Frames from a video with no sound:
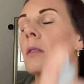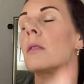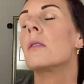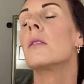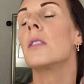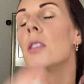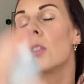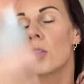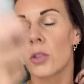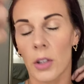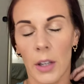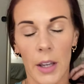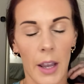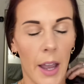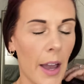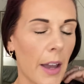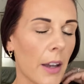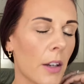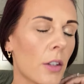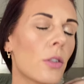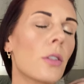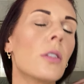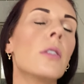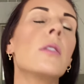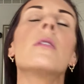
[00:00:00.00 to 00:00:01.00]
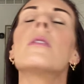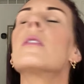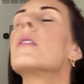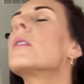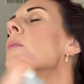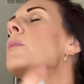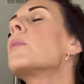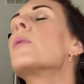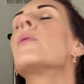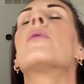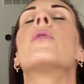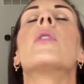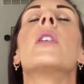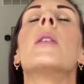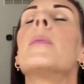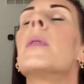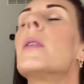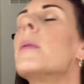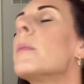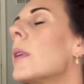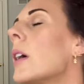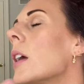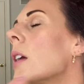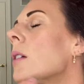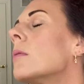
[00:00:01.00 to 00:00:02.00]
usually I actually do this before I put
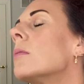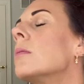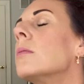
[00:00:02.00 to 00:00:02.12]
my